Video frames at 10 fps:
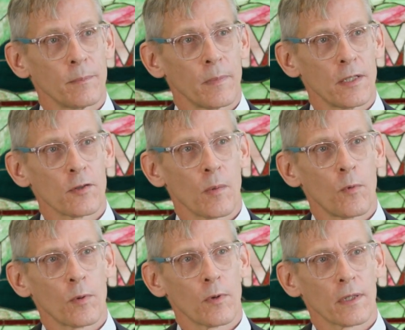I do some
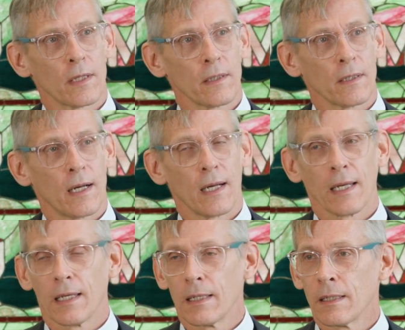woodworking.
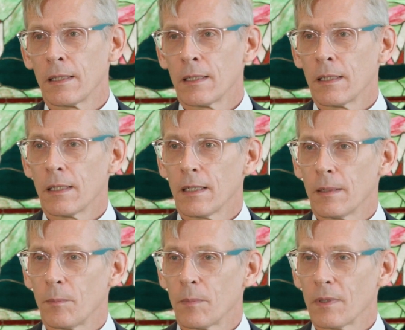I
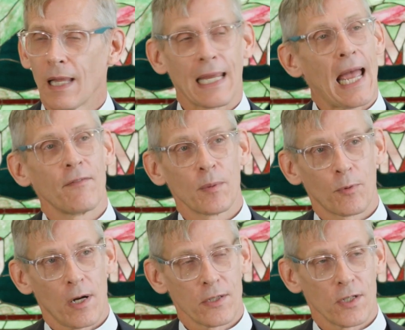like having
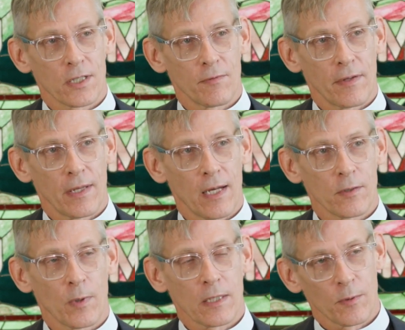projects around the
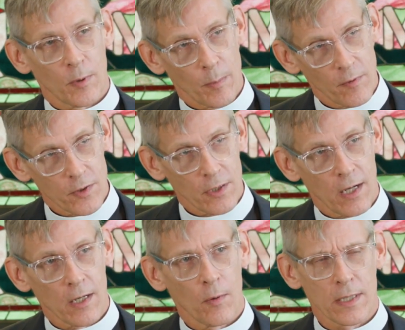house. When we moved to
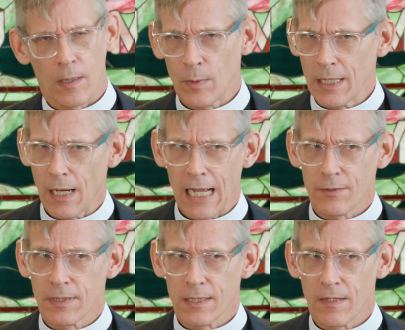Chicago, I said, we need a
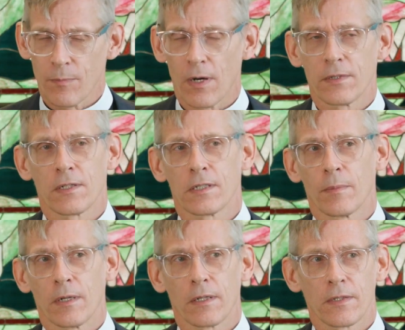house that doesn't have projects
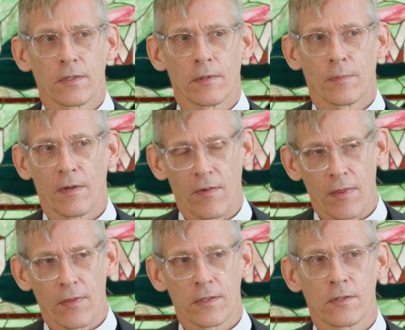tomorrow because I'll have
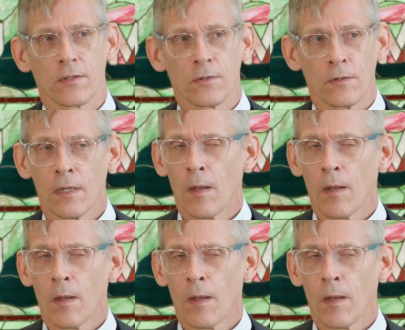other things to do.